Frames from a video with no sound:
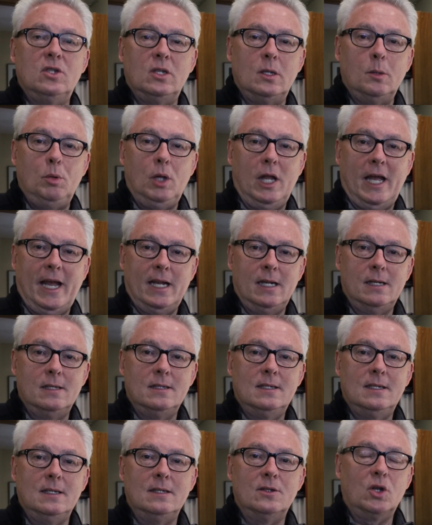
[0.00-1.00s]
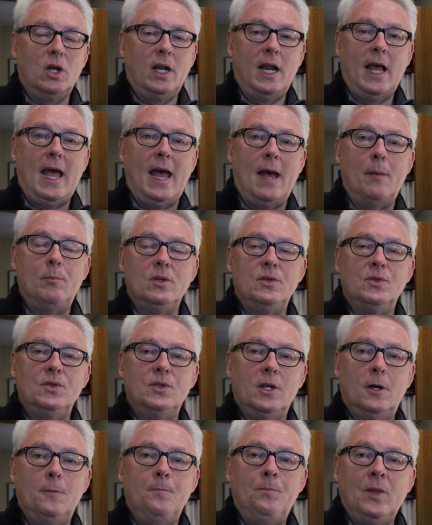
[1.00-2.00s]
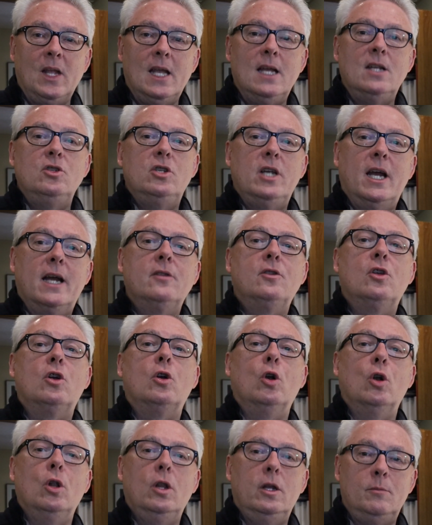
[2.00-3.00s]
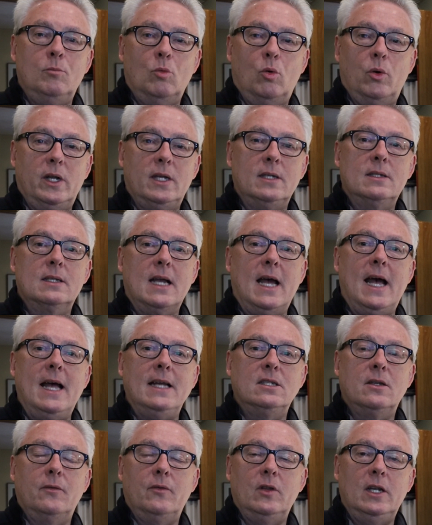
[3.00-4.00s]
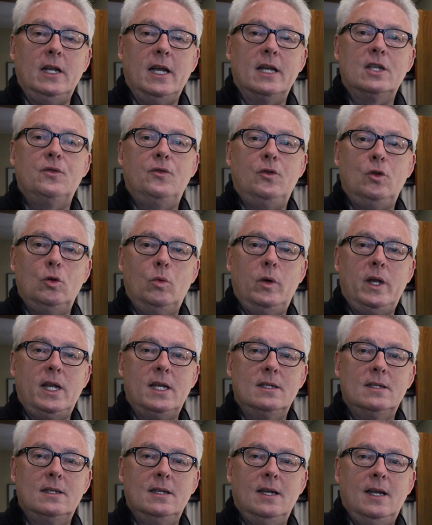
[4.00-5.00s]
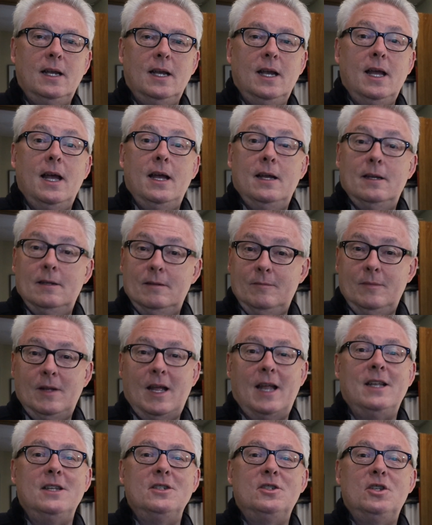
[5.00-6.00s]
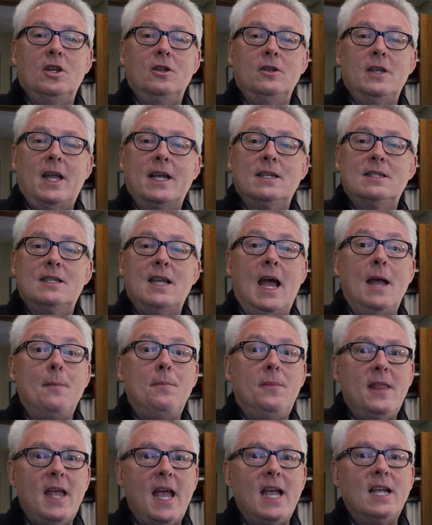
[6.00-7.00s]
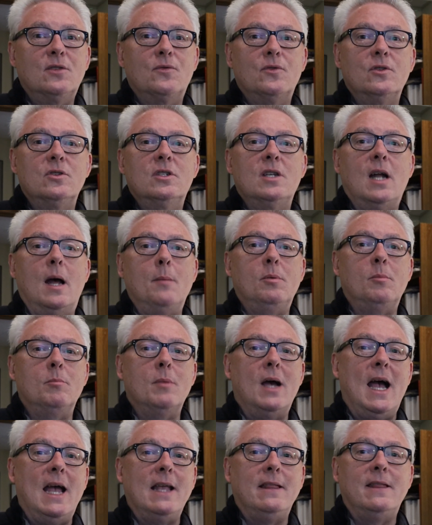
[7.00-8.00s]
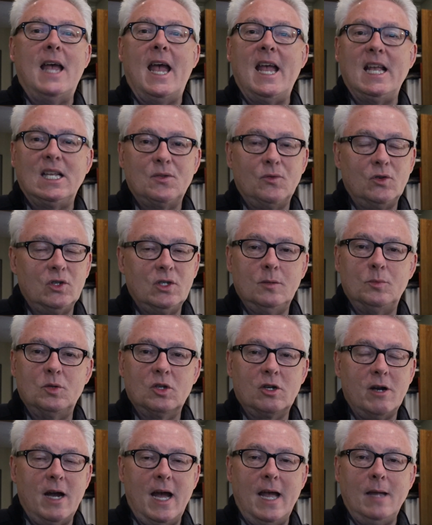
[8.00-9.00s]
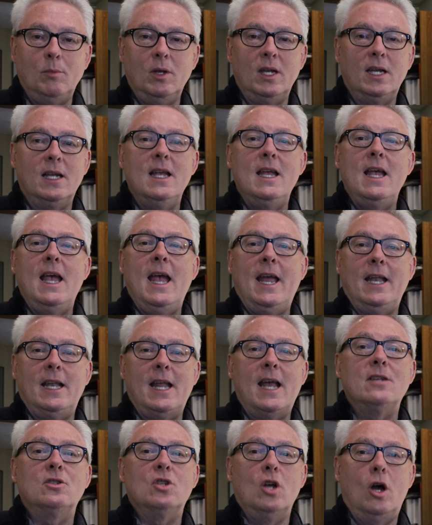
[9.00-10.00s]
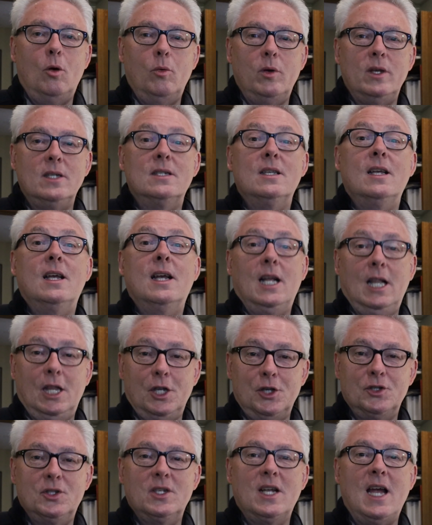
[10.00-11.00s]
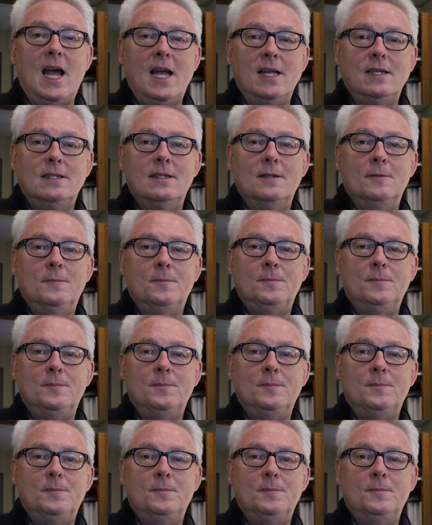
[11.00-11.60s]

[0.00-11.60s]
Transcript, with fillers: of the planets that's going to happen. So check out the early morning skies over the next few weeks. And until next time, thanks for stopping by. Thanks for subscribing. And as always, clear skies.